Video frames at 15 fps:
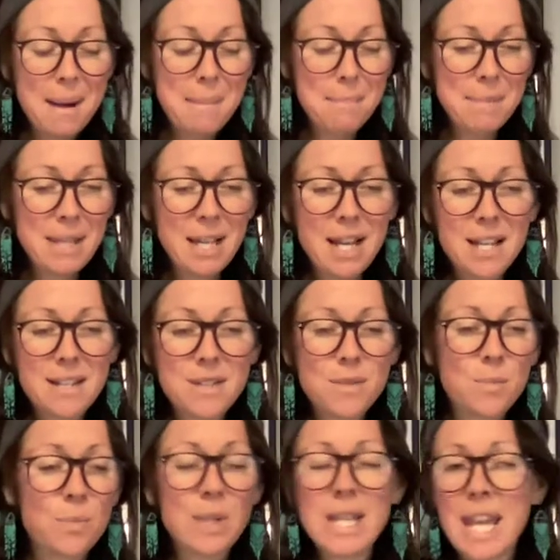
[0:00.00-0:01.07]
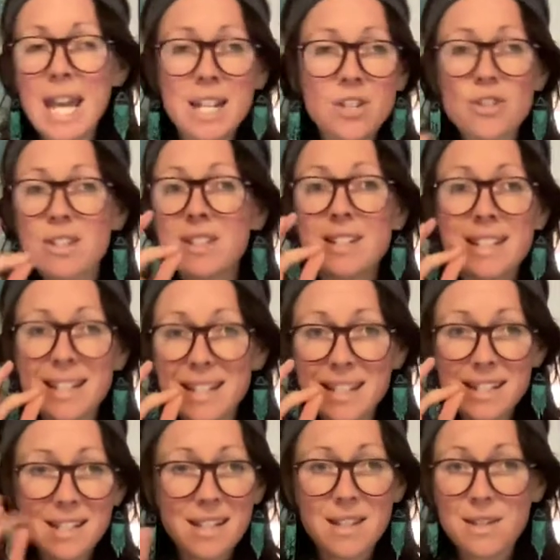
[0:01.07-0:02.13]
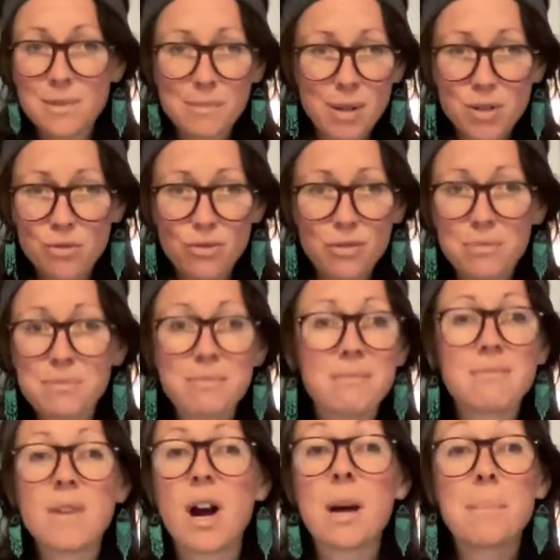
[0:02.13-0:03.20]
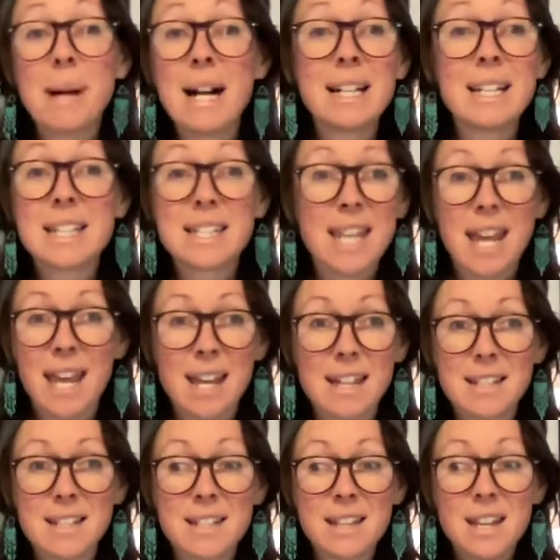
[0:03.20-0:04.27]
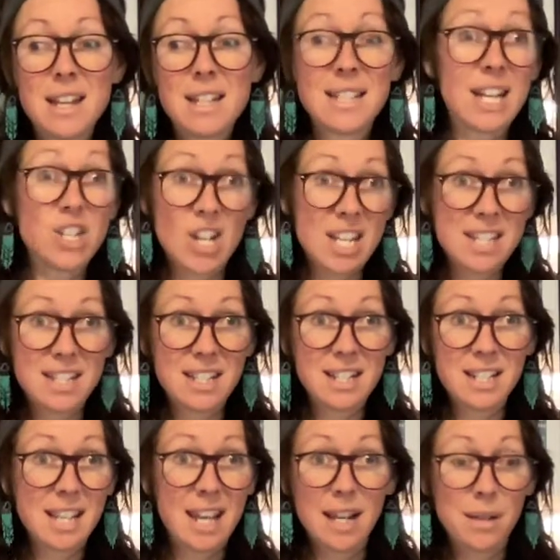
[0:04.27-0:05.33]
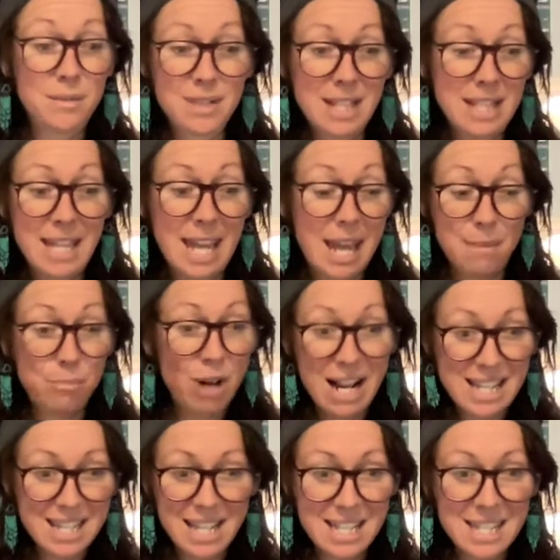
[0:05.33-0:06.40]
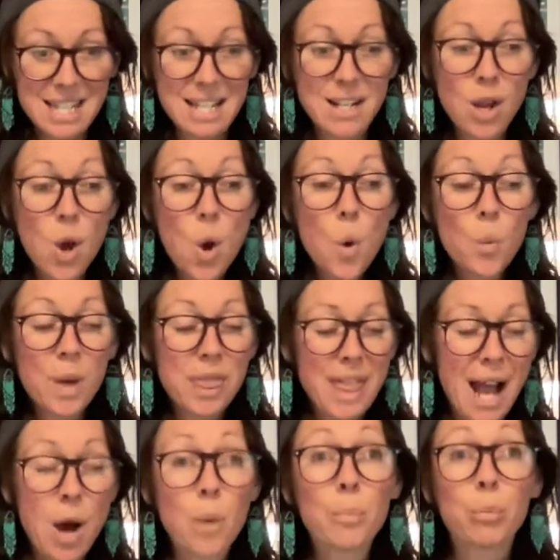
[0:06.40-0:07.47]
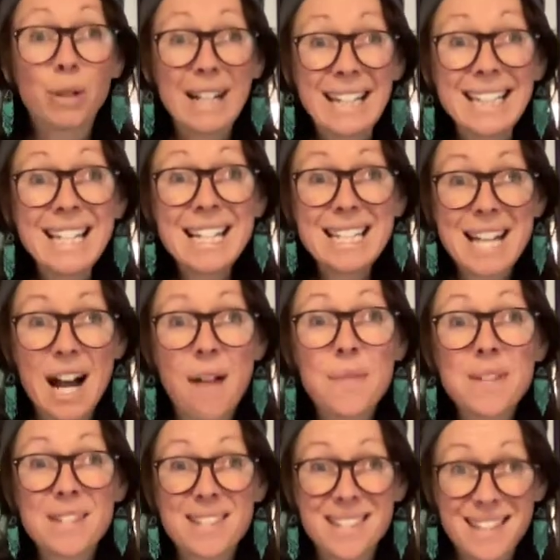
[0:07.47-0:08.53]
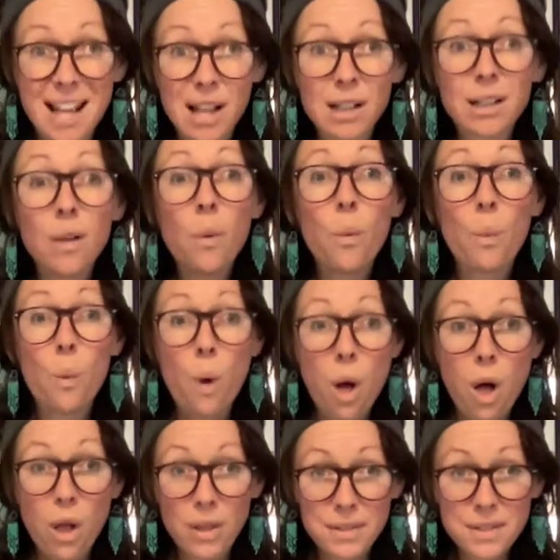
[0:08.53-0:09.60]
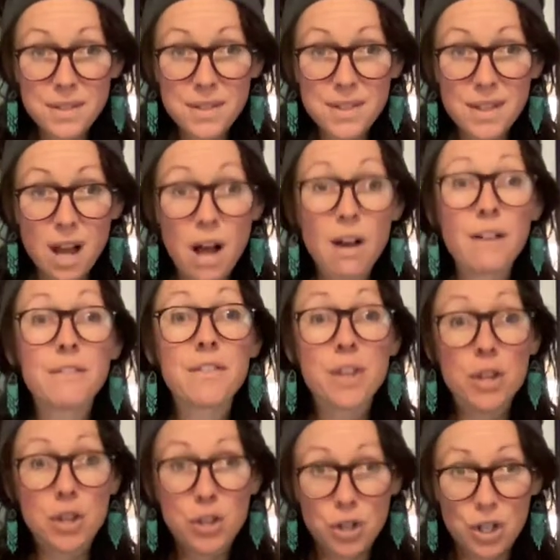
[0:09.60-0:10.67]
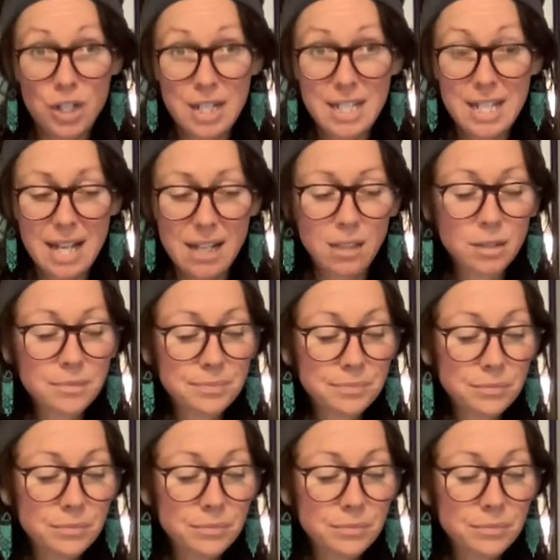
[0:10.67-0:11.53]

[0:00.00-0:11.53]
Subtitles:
Because we can't just eat this mushroom, our bodies can't digest it, it can't process it without breaking down the cell walls of the turkey tail